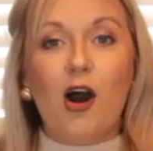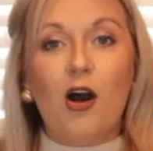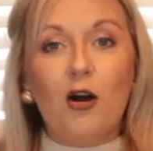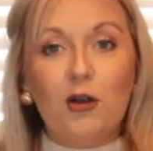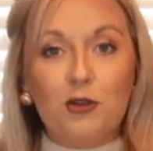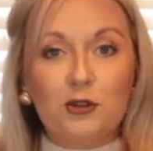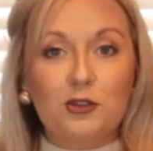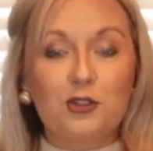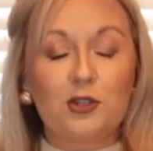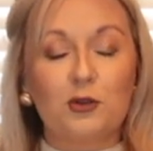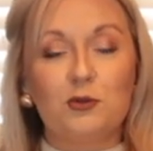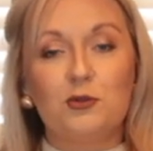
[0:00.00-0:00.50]

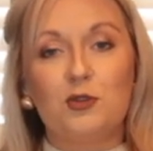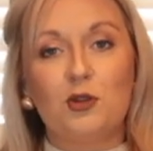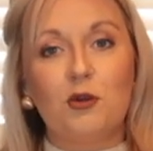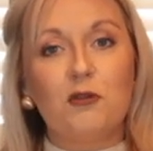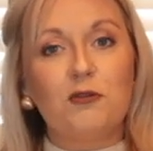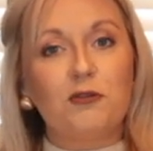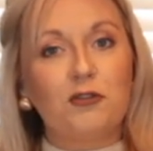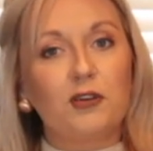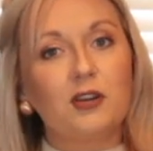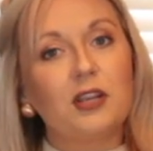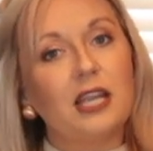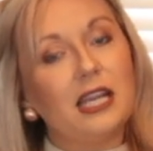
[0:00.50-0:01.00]
Also,
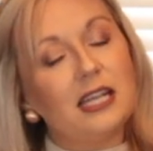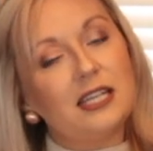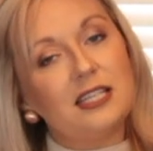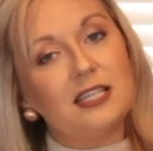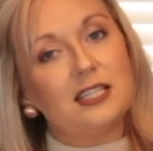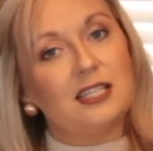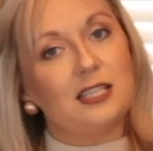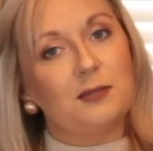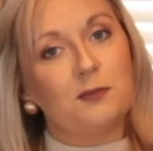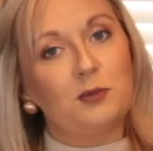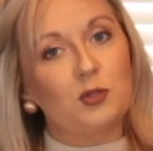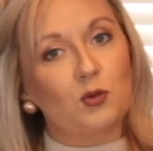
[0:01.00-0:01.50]
don't forget to
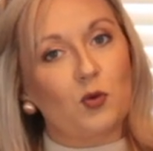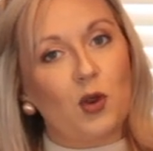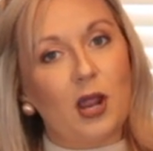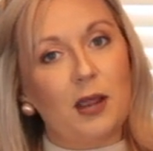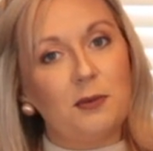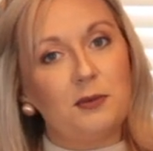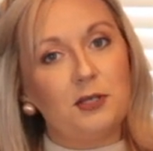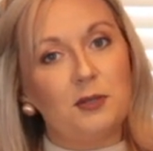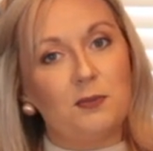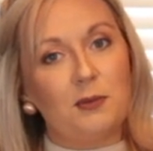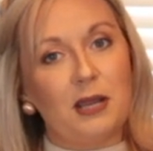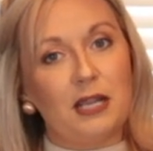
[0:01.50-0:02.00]

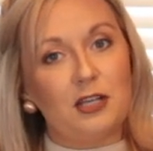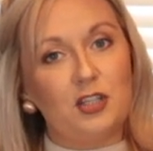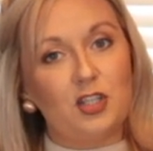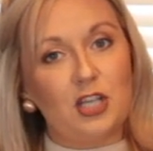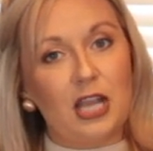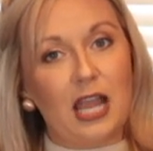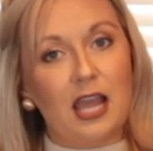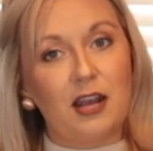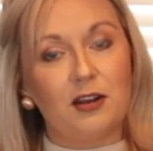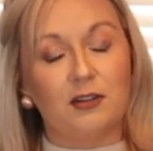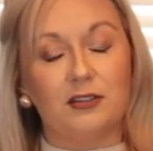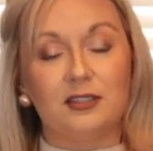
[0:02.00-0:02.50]
subscribe to my
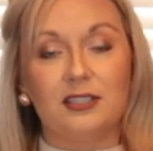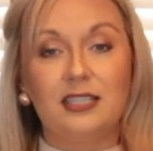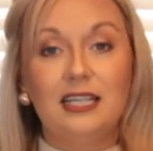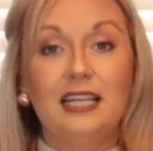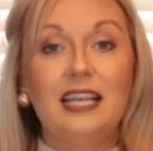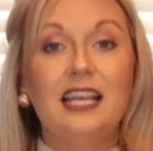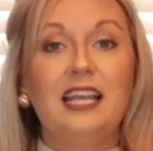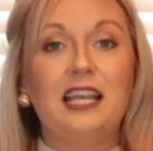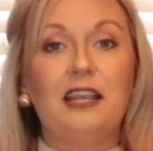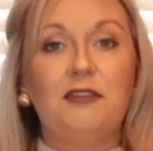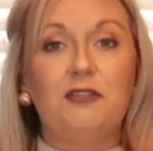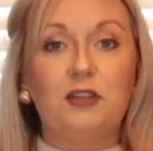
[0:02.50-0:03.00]
channel.
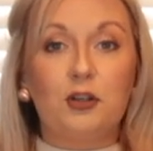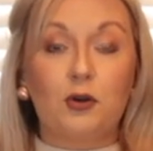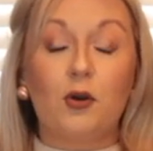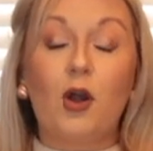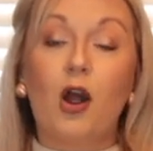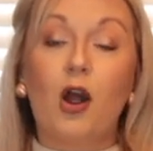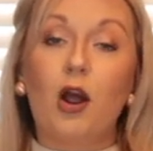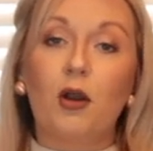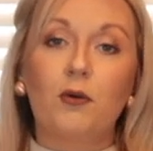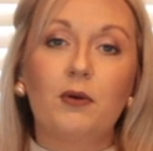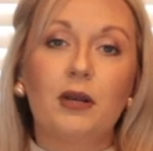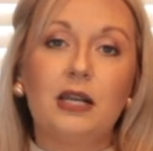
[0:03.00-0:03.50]
If you're
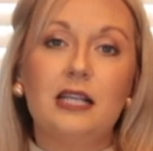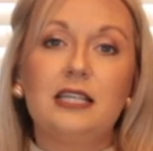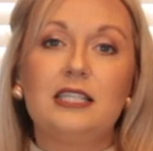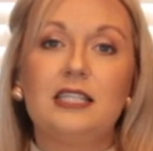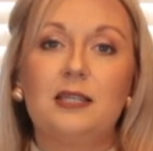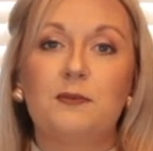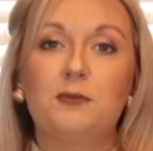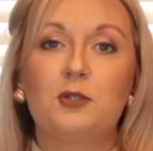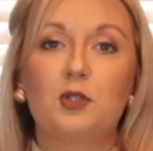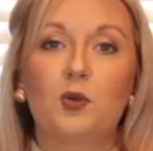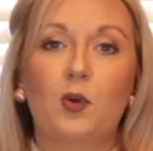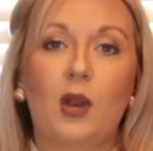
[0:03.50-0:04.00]
already
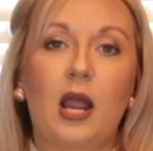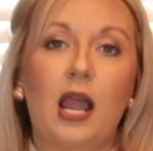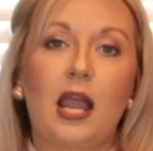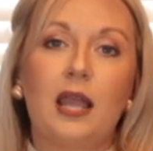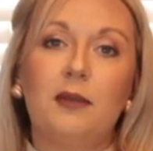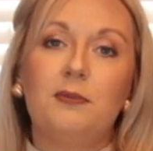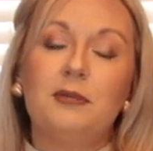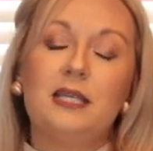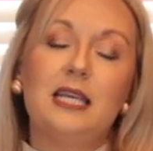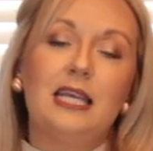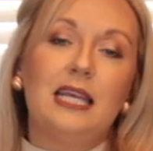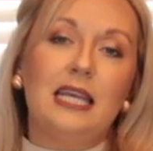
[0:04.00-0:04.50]

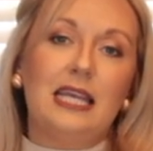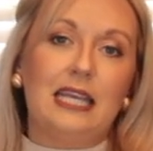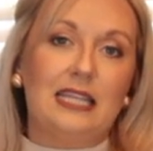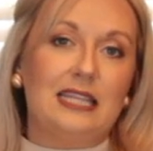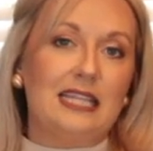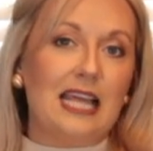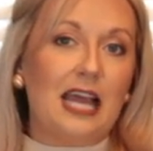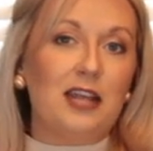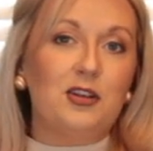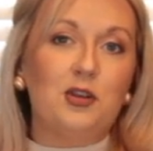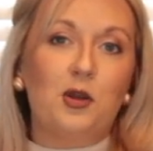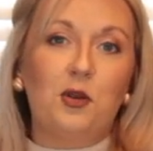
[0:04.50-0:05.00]
subscribed, hit
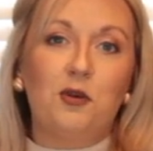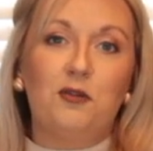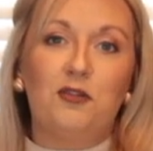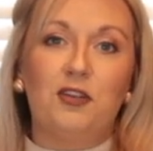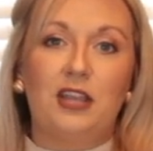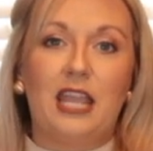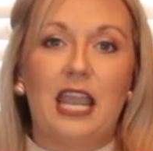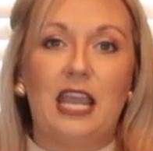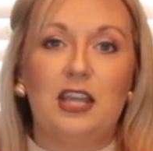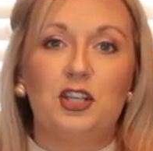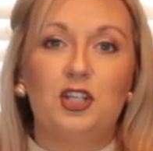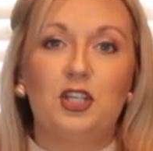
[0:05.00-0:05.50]
that
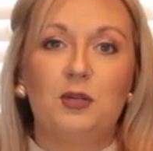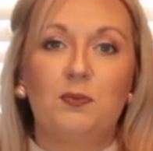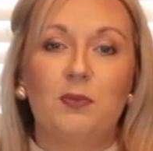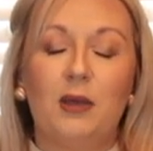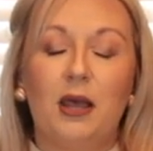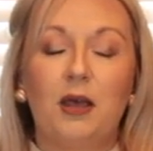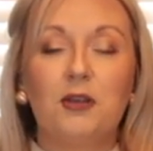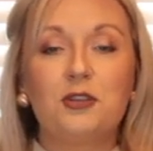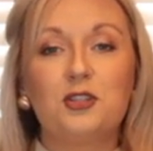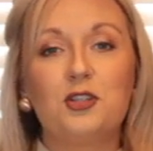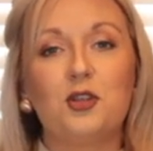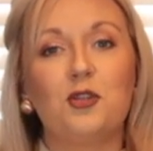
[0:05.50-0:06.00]
notification
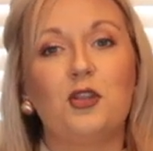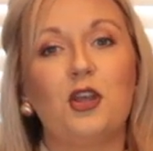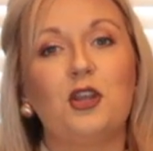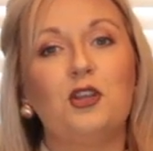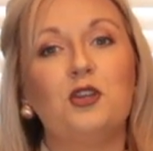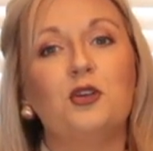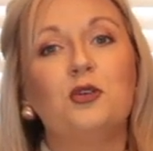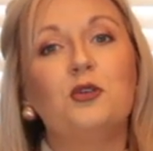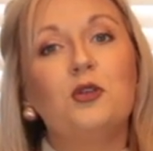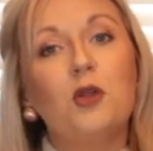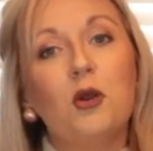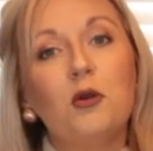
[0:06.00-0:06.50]
bell so that
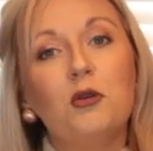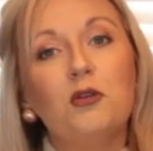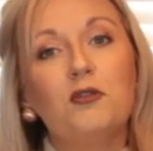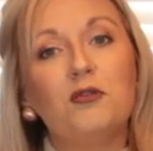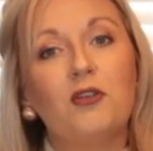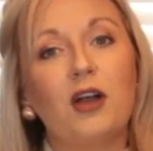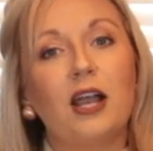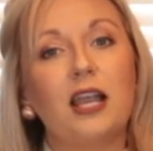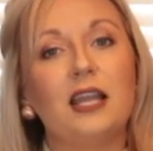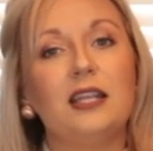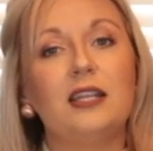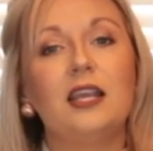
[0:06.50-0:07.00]
you're
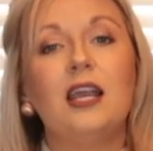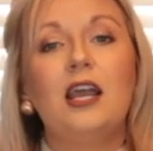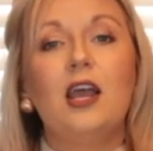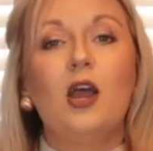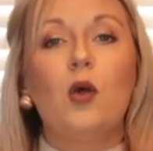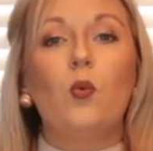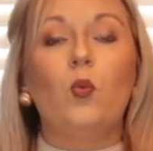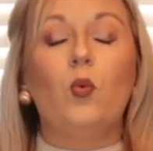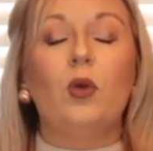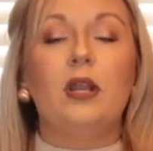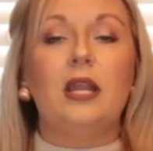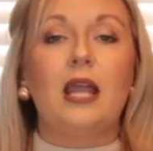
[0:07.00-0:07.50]
notified
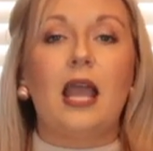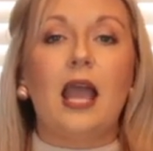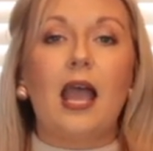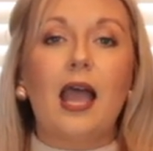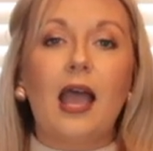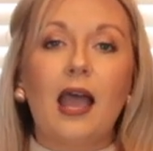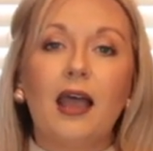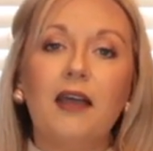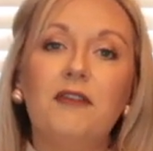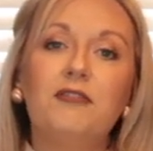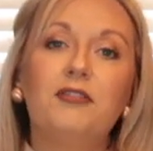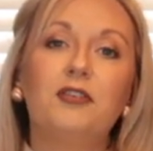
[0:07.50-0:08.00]

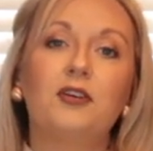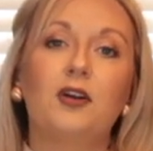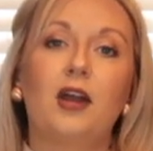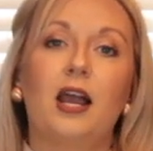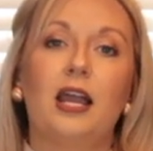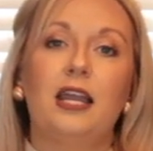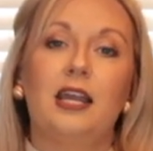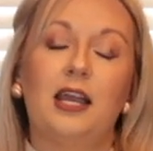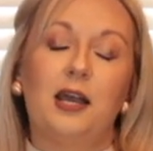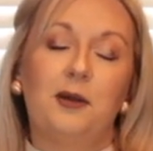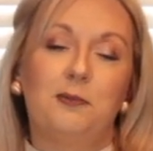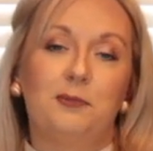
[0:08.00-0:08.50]
whenever
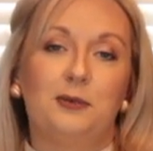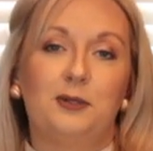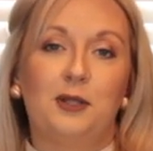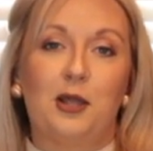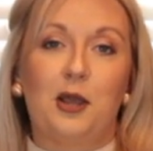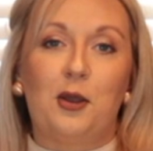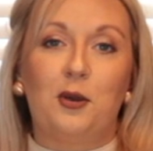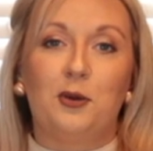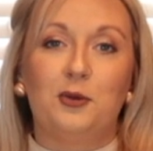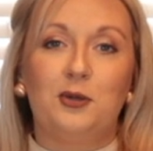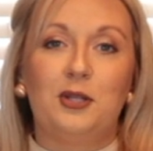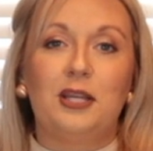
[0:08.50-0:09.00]
I
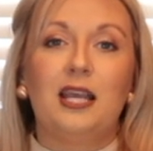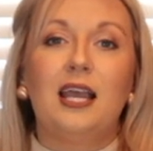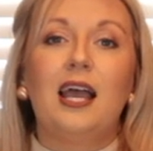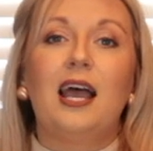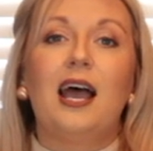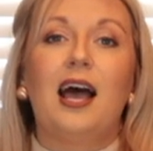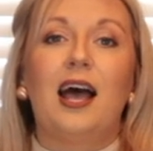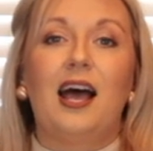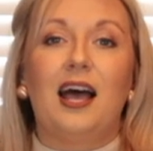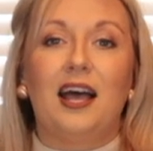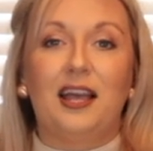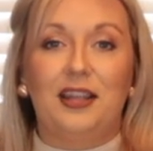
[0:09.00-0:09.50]
upload
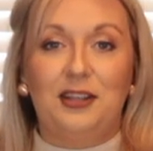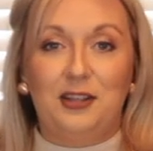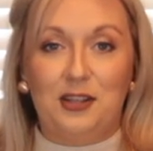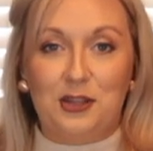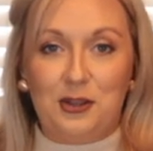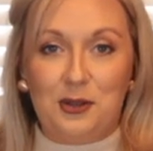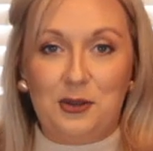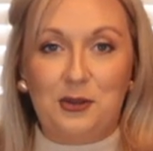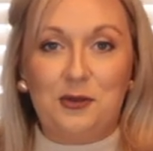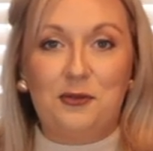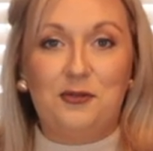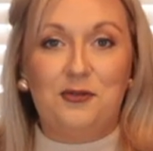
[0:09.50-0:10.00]
a
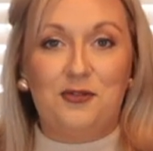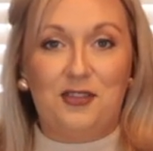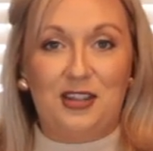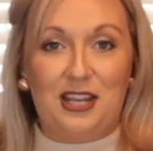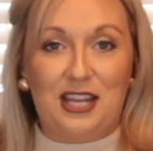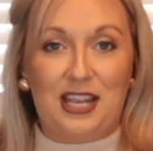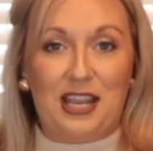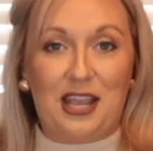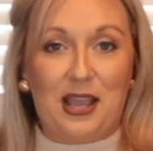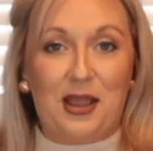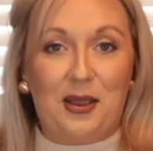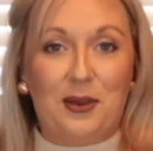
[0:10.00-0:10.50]
new
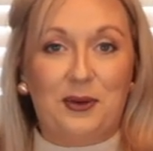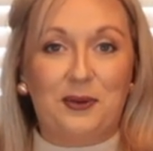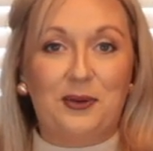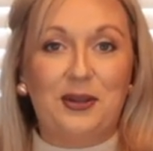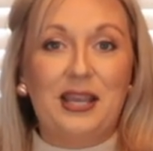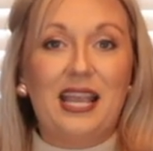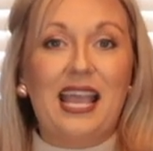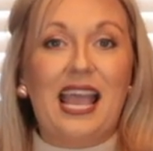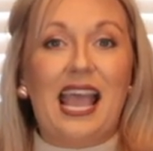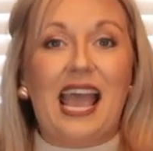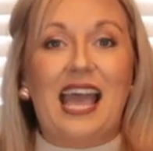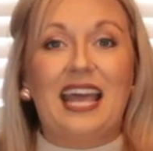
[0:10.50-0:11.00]
video.
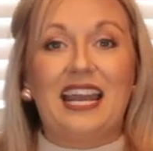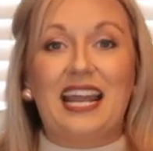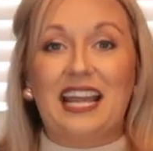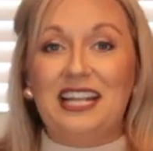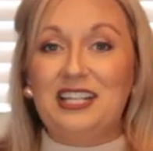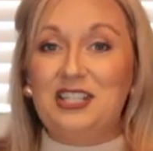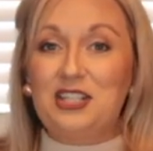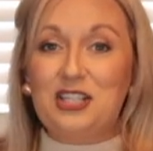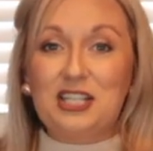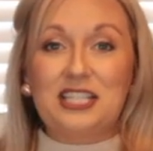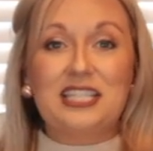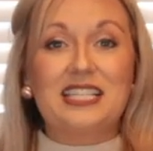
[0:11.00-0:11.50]
And
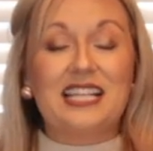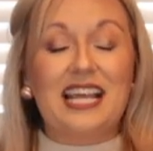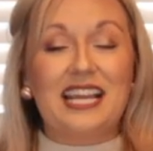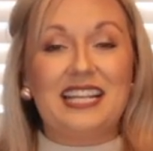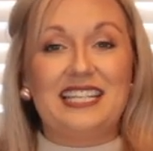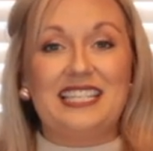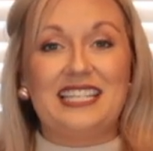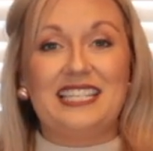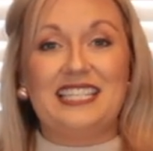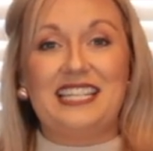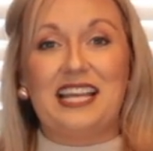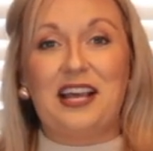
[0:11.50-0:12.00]
I'd just
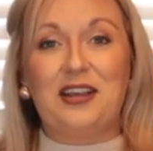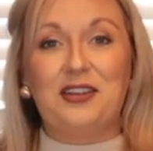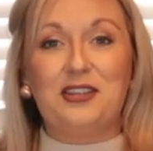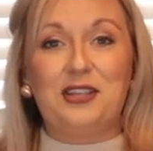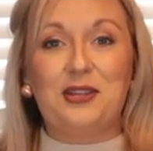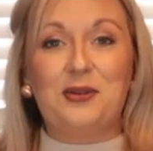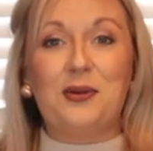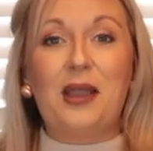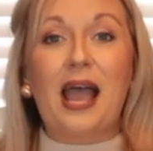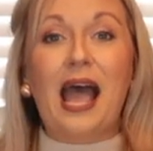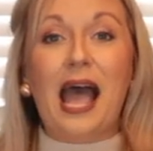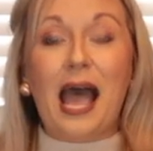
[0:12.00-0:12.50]
like to tell
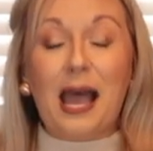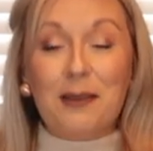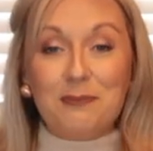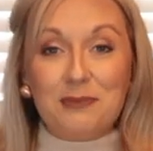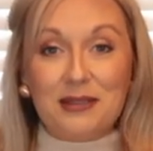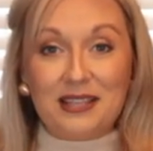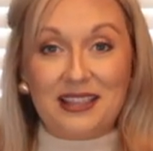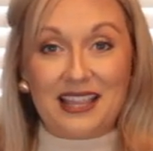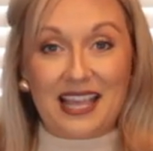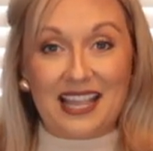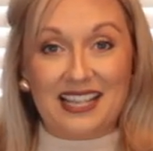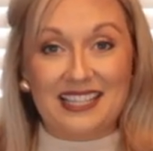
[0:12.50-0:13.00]
you
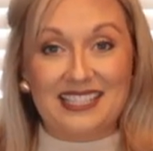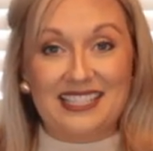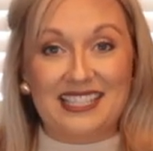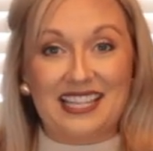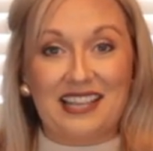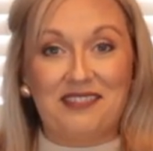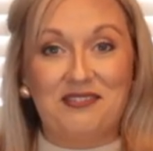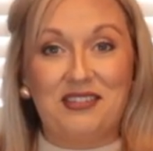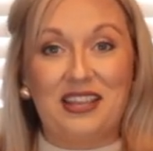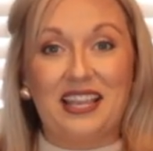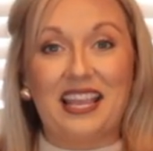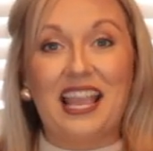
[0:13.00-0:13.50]
happy
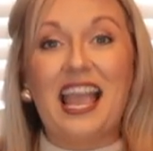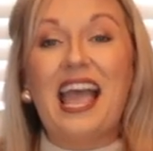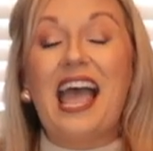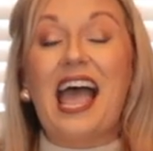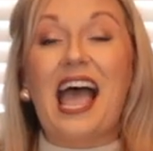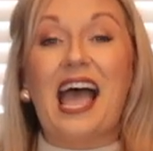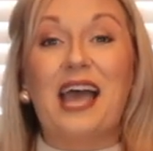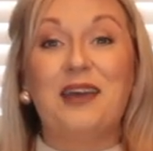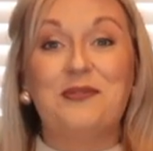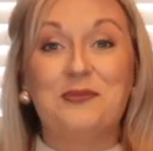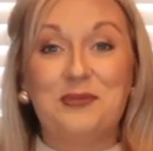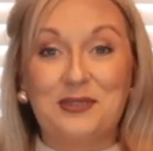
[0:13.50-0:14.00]
Thanksgiving and